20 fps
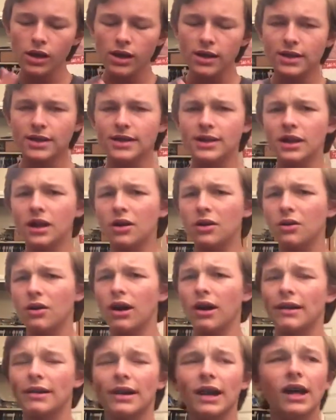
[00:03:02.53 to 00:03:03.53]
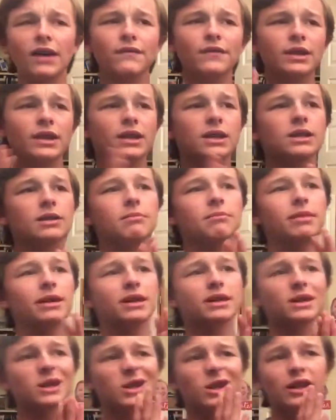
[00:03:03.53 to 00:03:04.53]
So, Calvinism
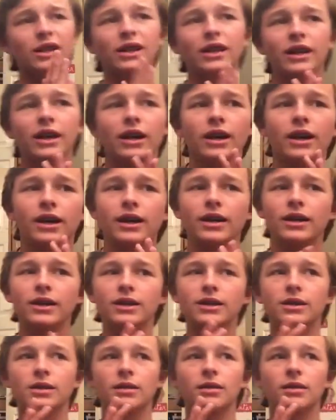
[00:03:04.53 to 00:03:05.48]
basically is,